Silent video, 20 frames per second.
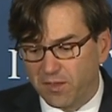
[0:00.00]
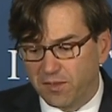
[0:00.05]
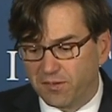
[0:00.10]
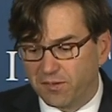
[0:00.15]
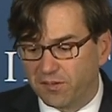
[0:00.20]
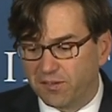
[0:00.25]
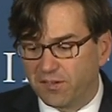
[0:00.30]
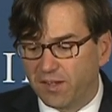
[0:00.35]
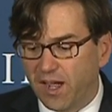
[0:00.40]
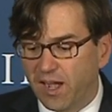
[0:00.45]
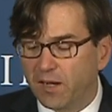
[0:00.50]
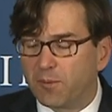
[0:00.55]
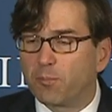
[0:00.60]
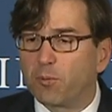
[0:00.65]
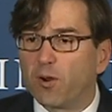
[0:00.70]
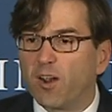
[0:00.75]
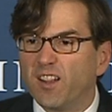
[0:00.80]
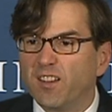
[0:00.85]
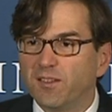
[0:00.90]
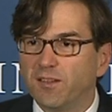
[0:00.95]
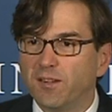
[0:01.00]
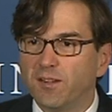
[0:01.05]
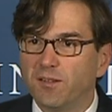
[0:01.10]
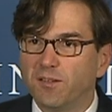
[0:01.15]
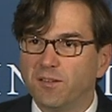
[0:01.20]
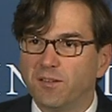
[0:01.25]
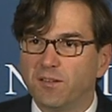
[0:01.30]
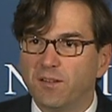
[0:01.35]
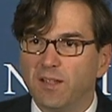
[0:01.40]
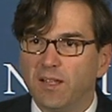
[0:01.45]
Stock
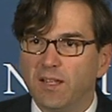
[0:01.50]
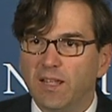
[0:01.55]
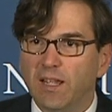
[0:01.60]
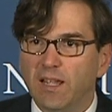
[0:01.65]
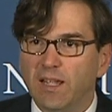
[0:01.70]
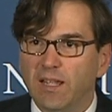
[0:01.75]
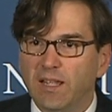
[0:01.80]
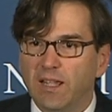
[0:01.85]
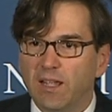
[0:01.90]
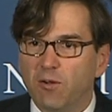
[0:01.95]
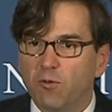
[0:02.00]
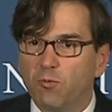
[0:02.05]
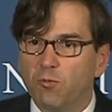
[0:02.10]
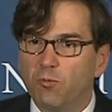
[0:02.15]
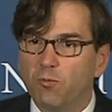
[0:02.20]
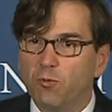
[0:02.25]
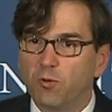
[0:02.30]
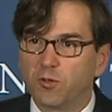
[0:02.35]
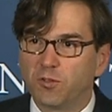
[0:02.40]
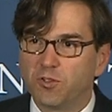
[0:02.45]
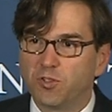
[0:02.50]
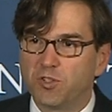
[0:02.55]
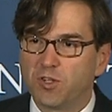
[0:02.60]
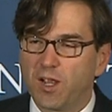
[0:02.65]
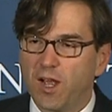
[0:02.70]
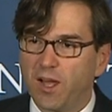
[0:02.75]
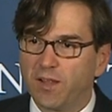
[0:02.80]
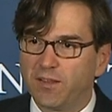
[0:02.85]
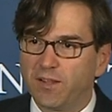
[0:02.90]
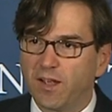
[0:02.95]
prices were,
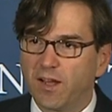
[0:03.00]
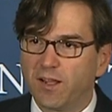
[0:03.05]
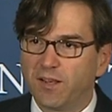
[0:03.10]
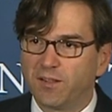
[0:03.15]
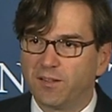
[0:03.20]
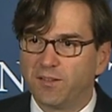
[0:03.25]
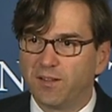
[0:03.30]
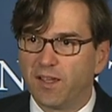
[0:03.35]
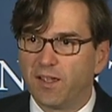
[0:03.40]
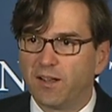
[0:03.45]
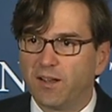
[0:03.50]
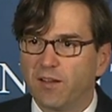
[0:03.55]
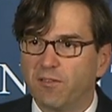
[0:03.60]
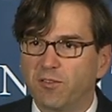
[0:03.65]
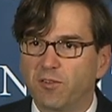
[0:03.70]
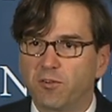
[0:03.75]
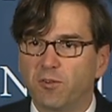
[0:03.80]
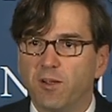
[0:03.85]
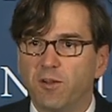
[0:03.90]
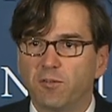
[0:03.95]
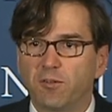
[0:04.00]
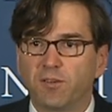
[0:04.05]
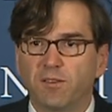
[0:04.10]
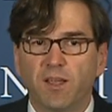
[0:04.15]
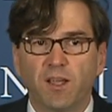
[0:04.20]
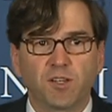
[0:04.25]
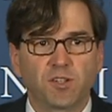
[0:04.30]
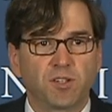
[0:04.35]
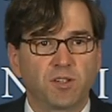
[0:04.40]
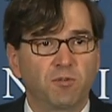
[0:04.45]
on the onset of the Great
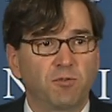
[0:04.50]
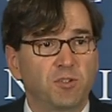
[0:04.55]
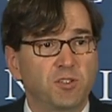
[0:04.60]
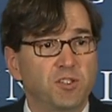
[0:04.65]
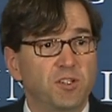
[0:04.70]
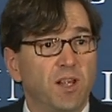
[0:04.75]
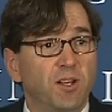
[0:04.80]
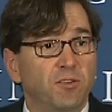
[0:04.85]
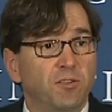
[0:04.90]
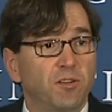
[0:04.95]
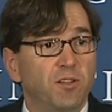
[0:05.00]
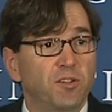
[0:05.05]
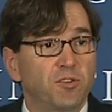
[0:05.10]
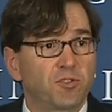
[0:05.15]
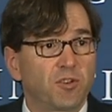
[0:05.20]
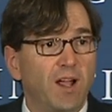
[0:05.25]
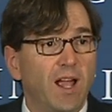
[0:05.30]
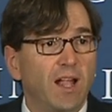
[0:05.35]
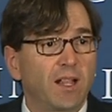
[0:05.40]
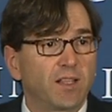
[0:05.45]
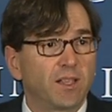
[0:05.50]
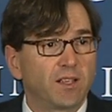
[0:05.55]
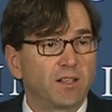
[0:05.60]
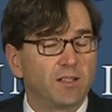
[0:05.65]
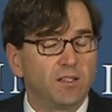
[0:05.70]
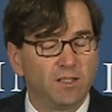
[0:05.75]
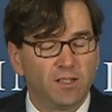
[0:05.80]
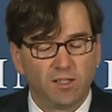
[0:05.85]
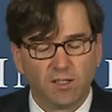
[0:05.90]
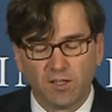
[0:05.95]
Recession, were generally tracking